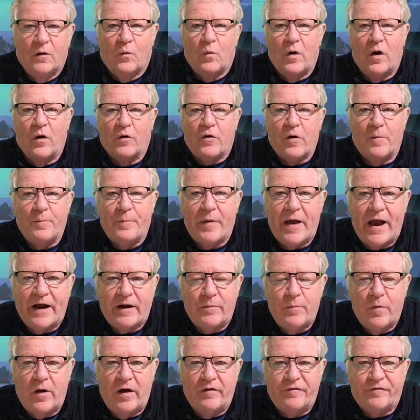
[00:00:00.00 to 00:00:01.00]
Welcome
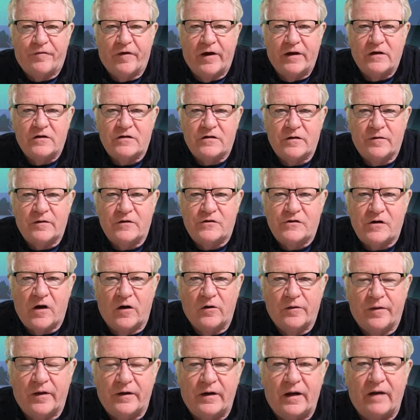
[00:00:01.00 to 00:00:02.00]
back, my friends, to the
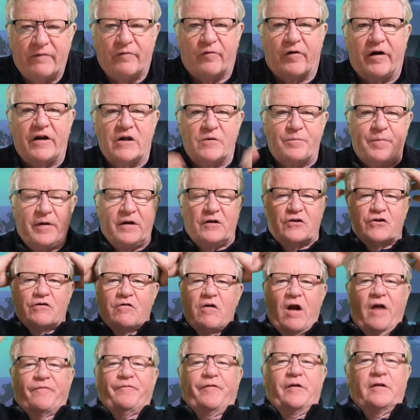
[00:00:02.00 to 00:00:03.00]
show that never ends. A bit
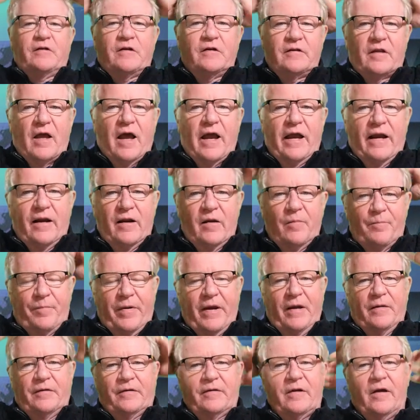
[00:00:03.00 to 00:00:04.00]
scruffy today and a
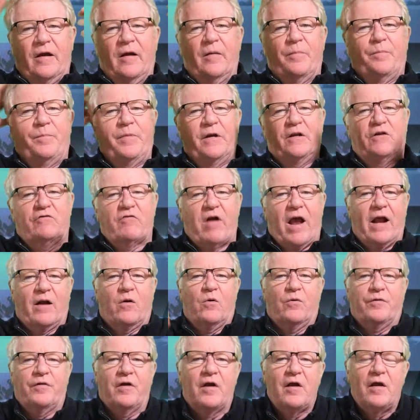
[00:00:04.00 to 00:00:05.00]
bit
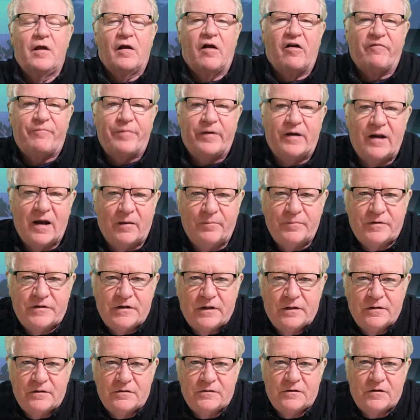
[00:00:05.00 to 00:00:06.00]
bedraggled. I've been up
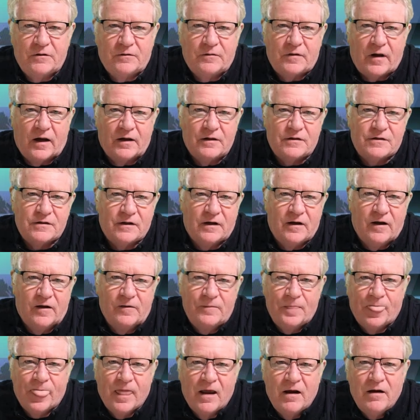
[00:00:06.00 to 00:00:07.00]
since 2 days
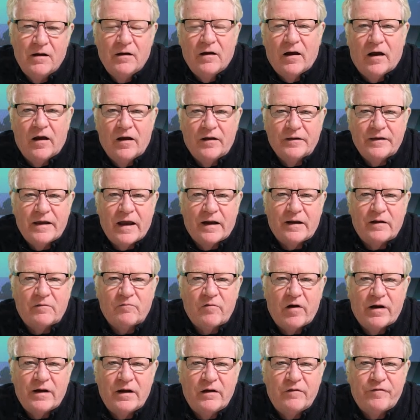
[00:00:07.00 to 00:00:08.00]
ago, getting
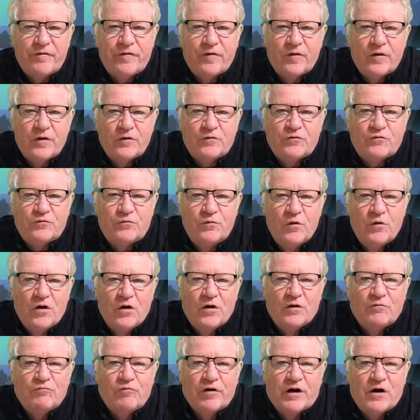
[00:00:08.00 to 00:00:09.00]
ready for
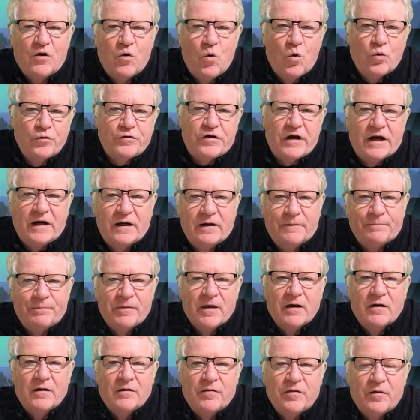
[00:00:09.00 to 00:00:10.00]
recording
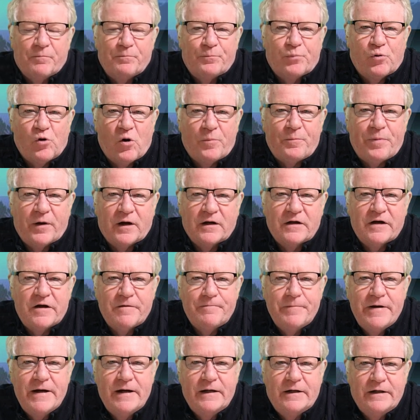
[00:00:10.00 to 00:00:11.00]
the proper
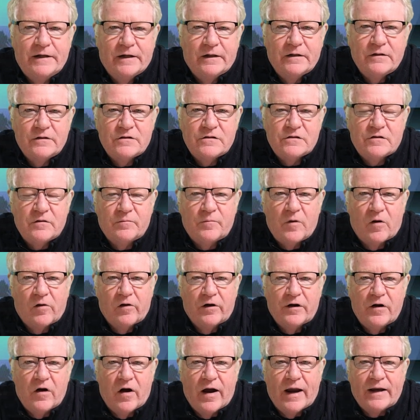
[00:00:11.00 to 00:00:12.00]
comedians
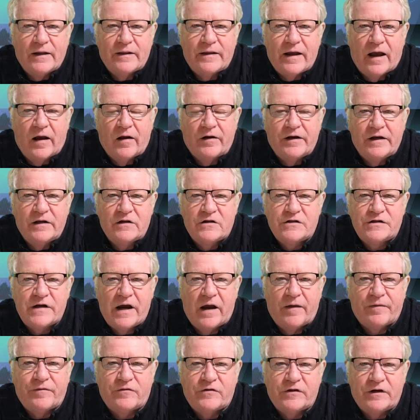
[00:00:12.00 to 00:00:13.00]
tomorrow night down in
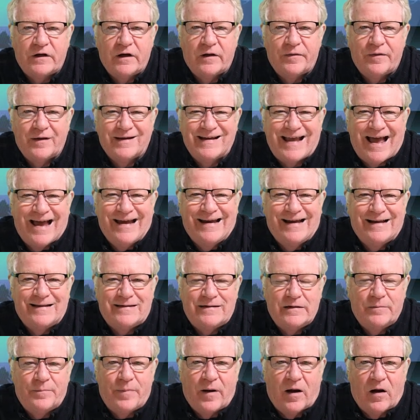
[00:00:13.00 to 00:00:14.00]
Southsea at the
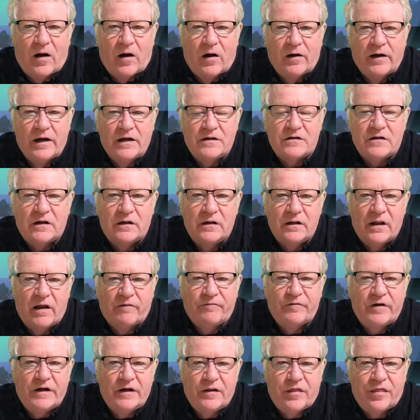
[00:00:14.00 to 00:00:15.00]
Gaiety Bar. It's a
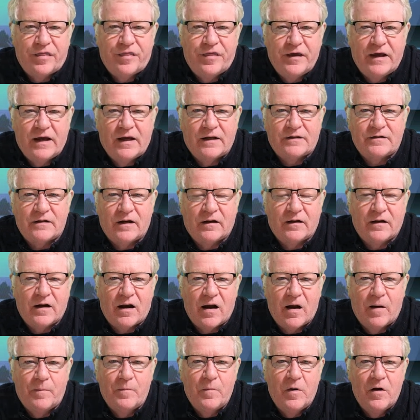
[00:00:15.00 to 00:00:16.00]
lovely theatre
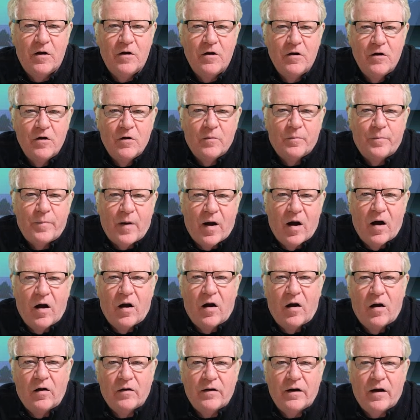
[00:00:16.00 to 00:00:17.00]
come
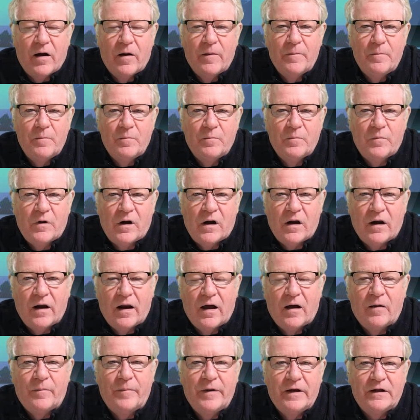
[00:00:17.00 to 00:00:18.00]
bar come
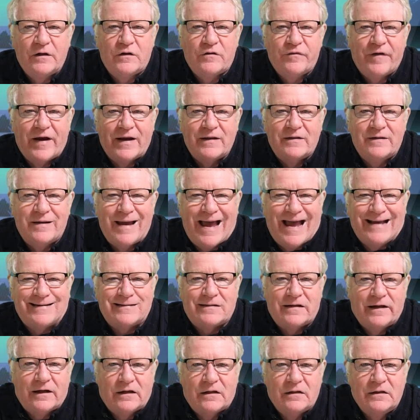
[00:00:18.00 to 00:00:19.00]
club. It's
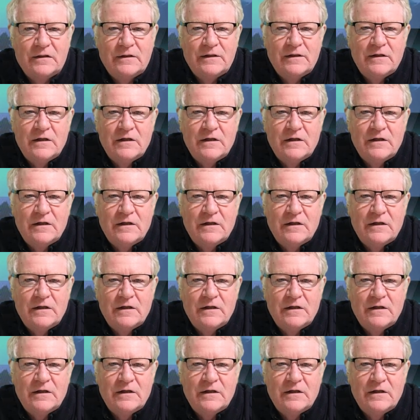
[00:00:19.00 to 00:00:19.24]
fantastic.